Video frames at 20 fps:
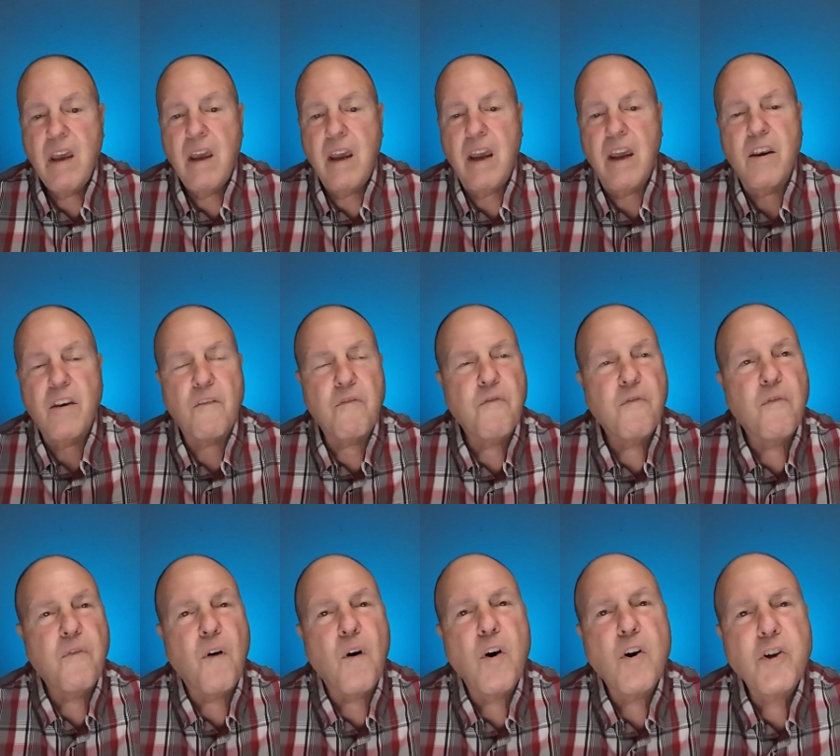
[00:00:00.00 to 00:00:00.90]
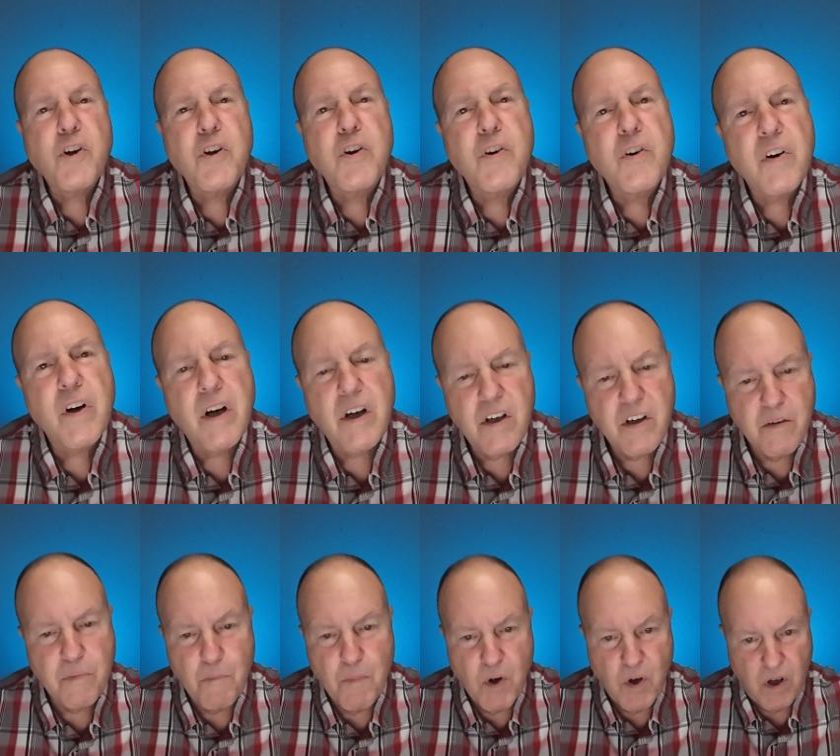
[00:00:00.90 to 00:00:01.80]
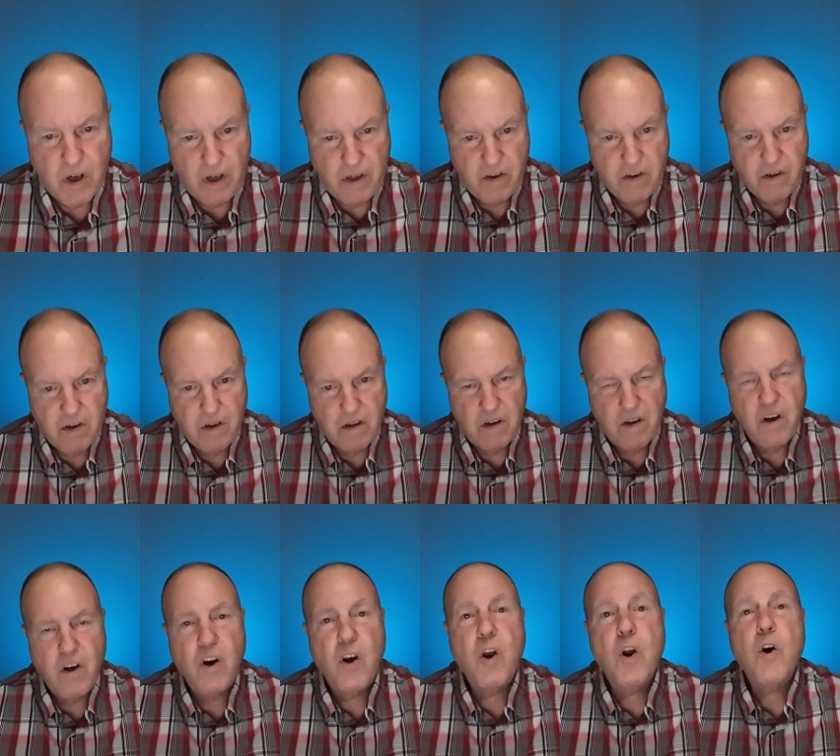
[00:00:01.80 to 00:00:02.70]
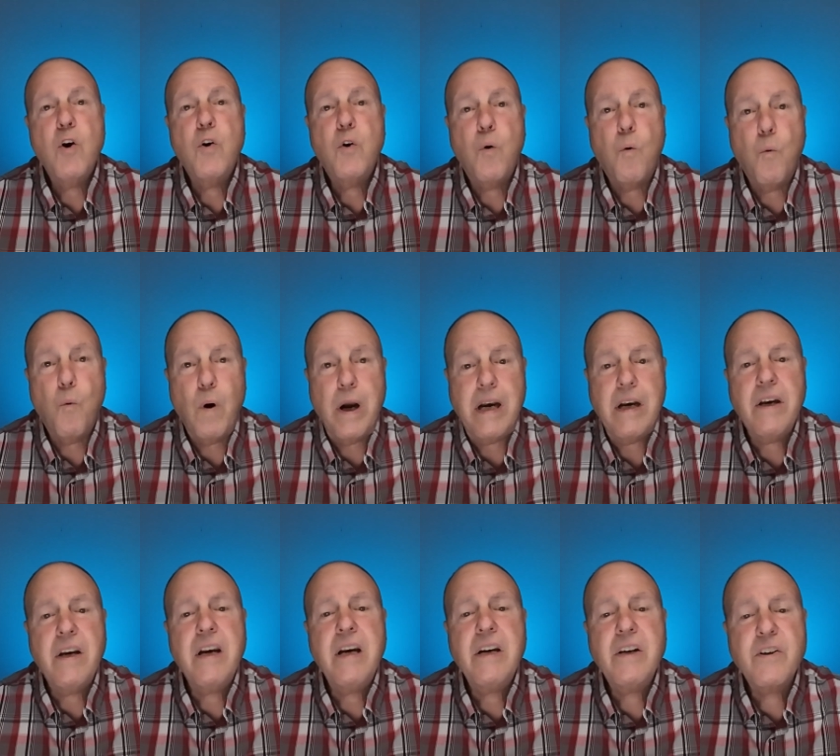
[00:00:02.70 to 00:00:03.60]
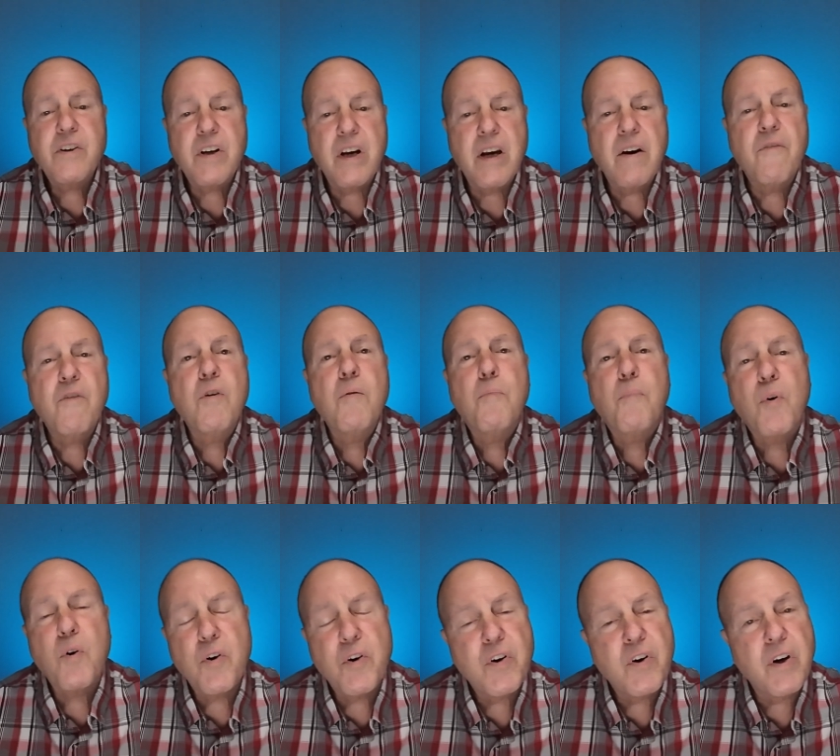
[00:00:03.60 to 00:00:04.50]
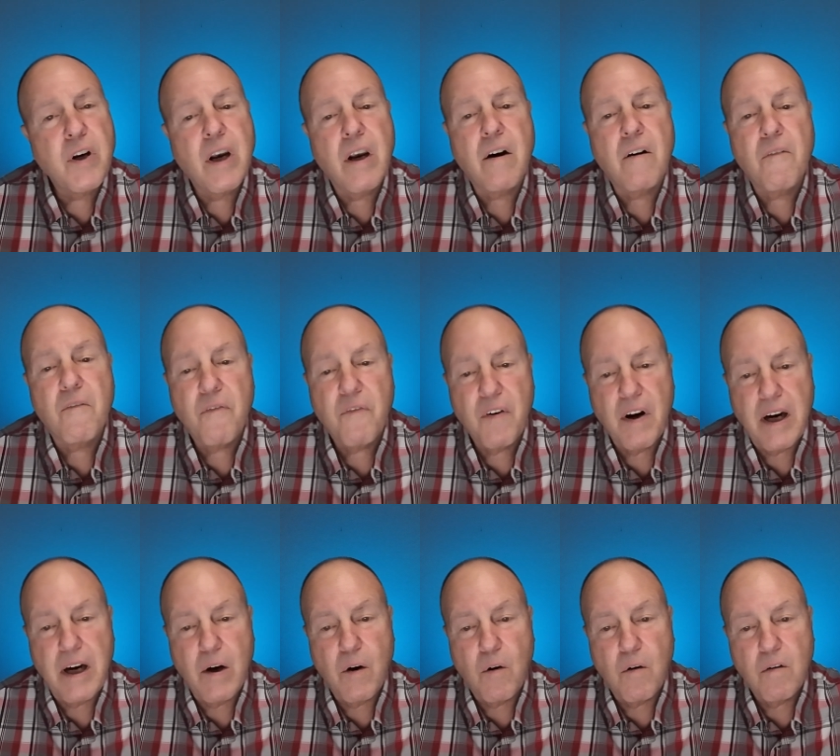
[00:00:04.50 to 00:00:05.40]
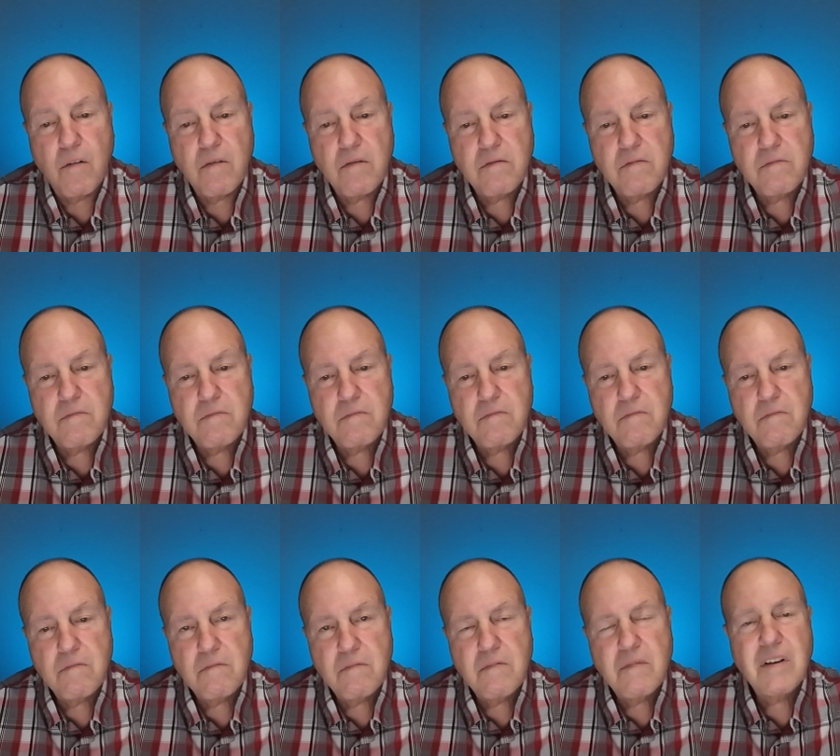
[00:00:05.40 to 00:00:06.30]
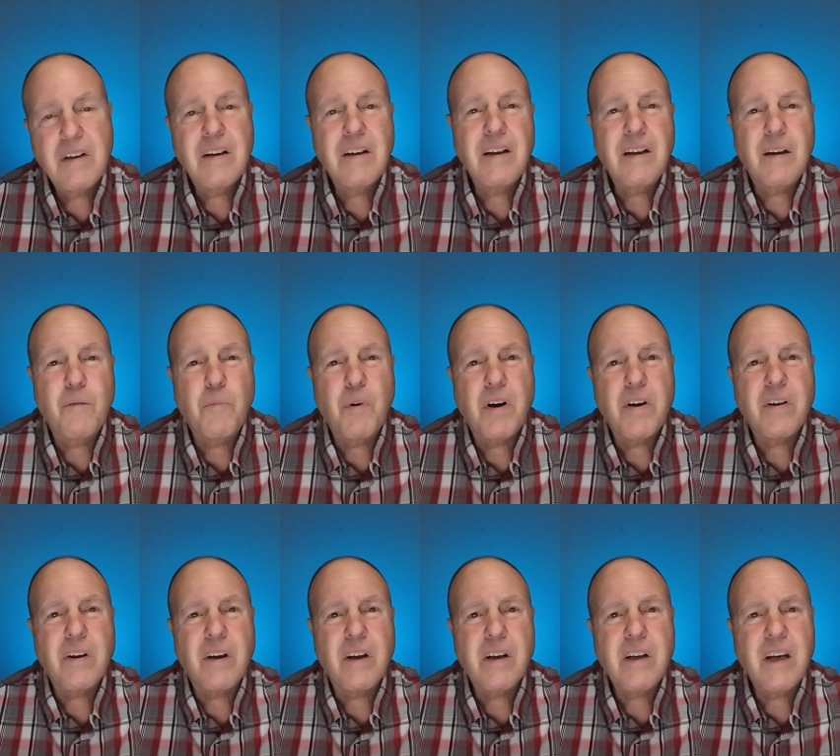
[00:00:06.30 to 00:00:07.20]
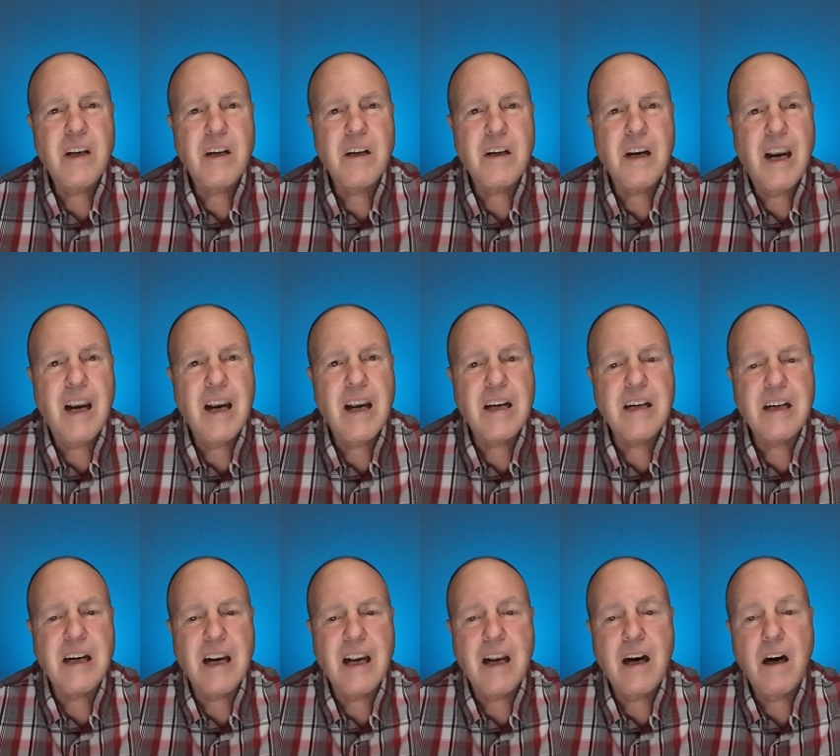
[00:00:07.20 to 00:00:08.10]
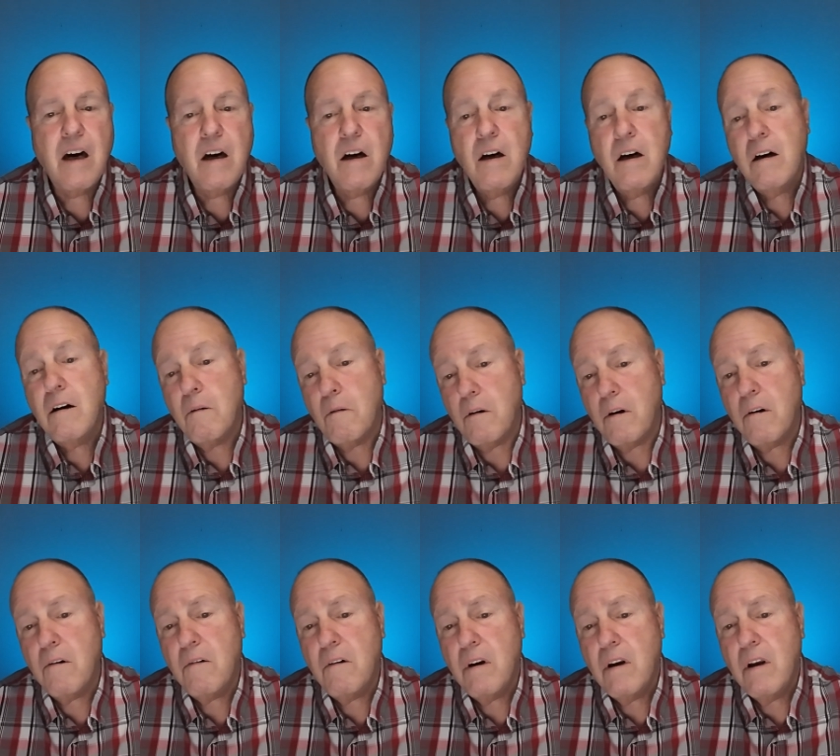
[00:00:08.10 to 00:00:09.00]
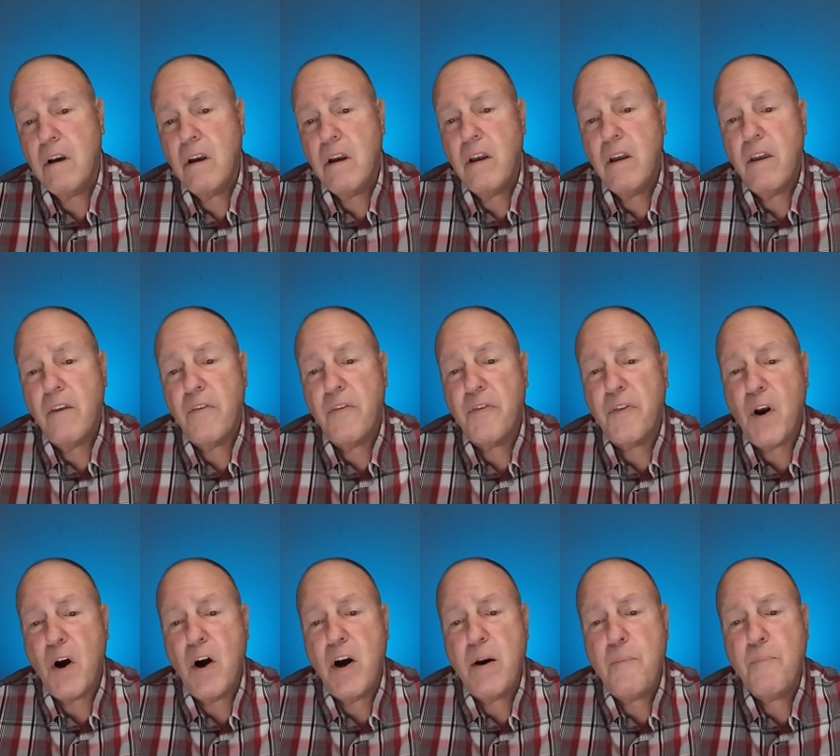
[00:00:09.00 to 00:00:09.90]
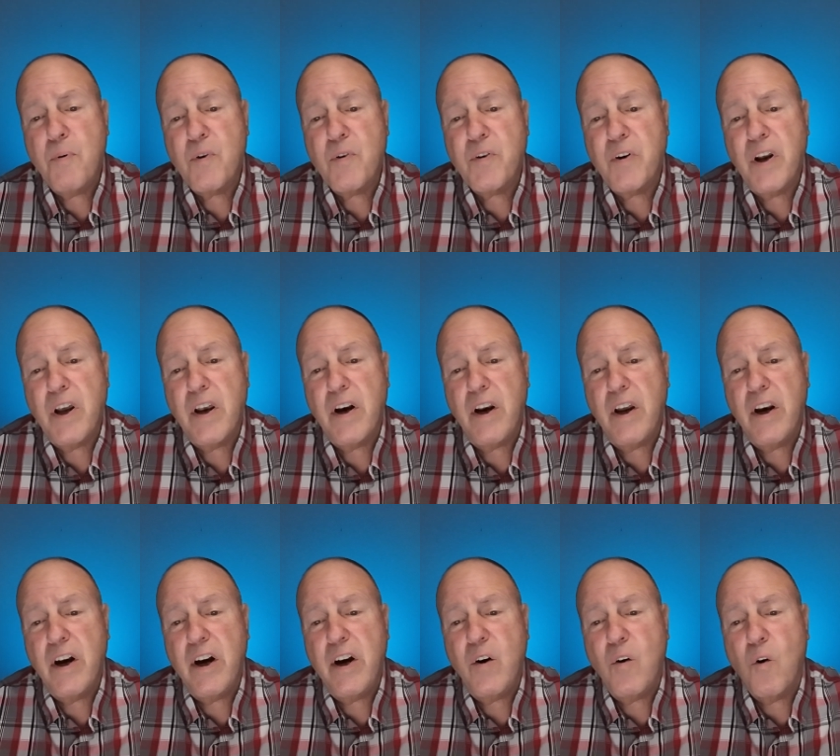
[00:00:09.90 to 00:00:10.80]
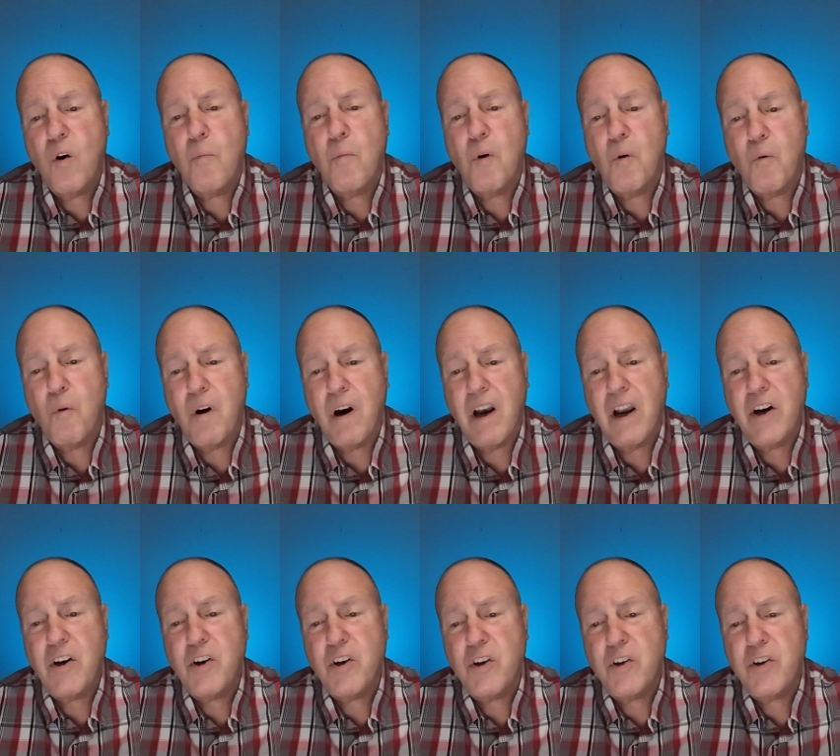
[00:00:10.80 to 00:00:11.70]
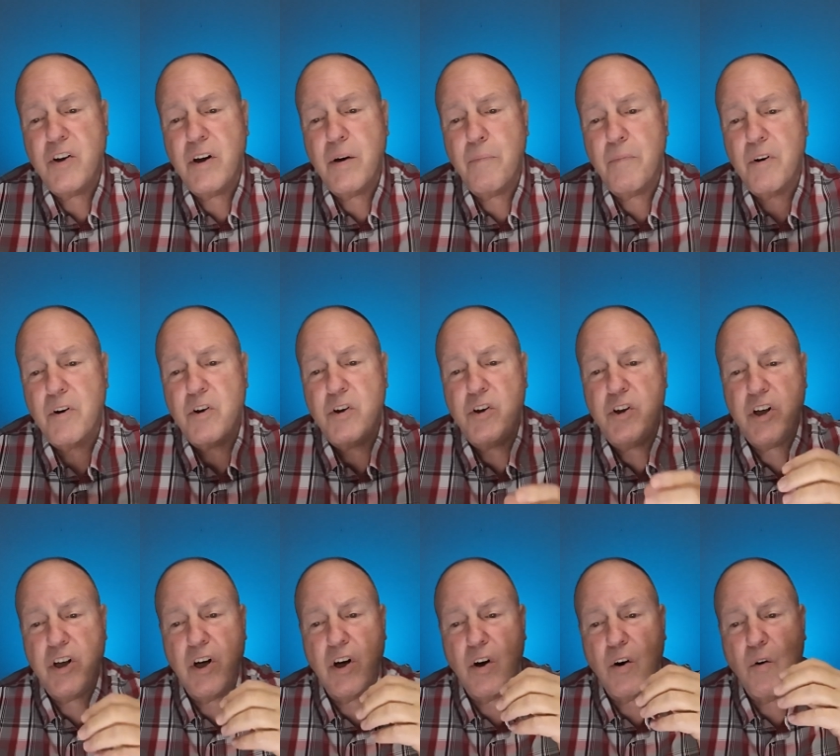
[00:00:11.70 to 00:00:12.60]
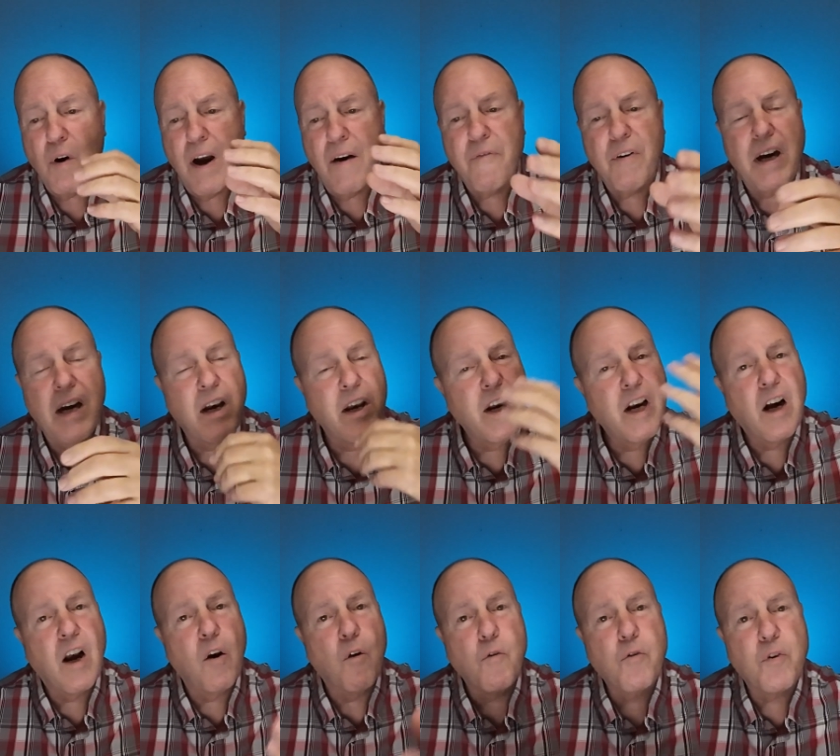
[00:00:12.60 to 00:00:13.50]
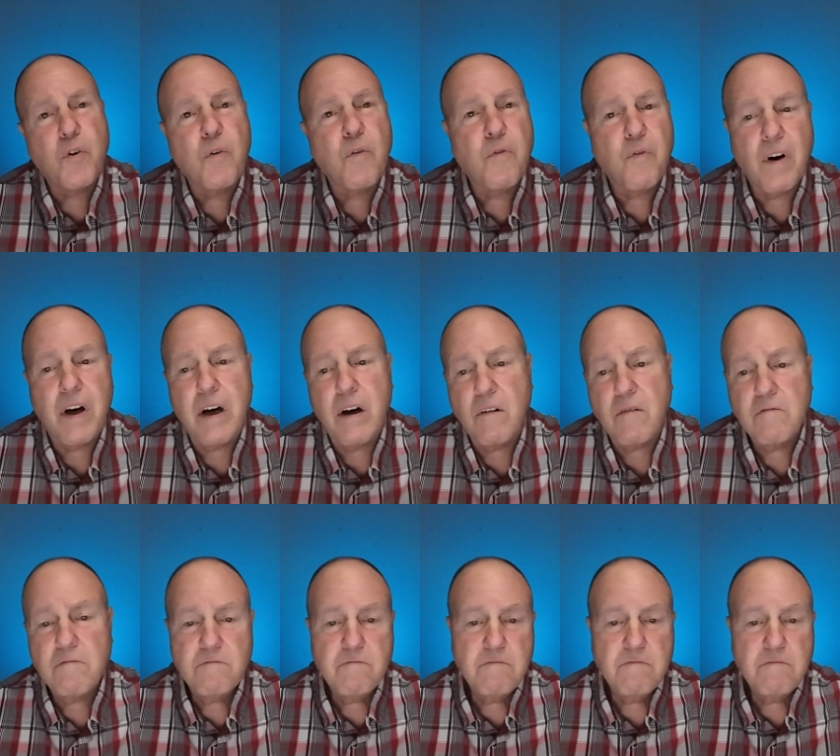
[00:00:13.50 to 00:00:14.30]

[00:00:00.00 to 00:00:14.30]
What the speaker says: In the first 6 months, 27% fail. You might say, that's kind of high, Slider. Well, 30% in a normal relationship that's geographically closer fail.